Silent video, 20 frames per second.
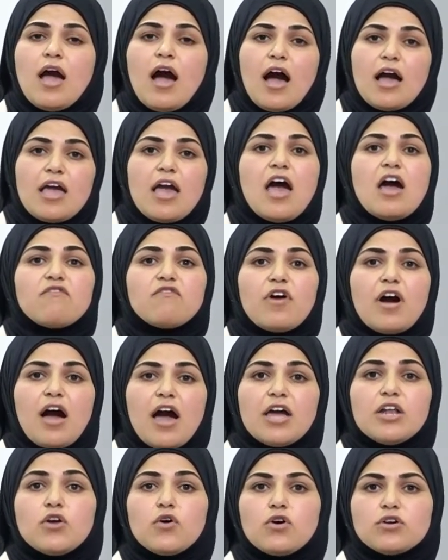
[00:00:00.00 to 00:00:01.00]
I have a
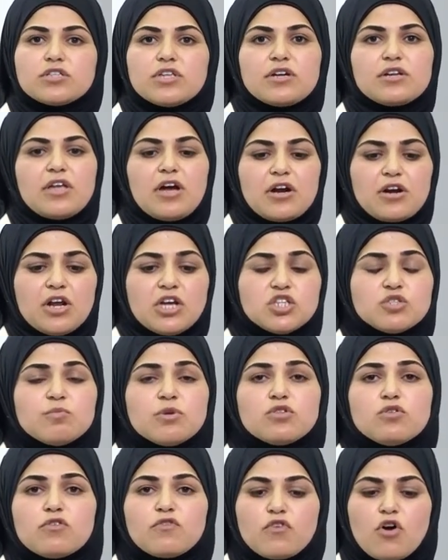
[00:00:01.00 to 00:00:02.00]
highly ordered
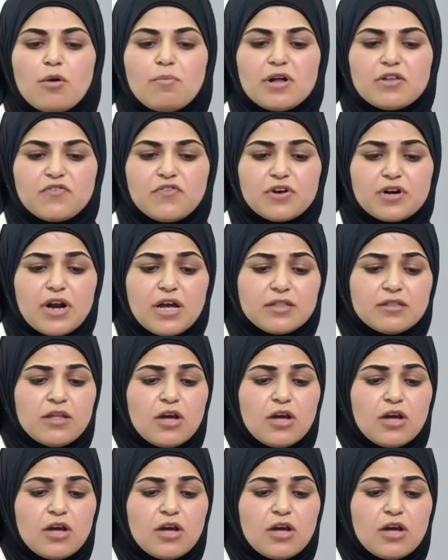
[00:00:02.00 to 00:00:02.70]
arrangement of cobalt ferrite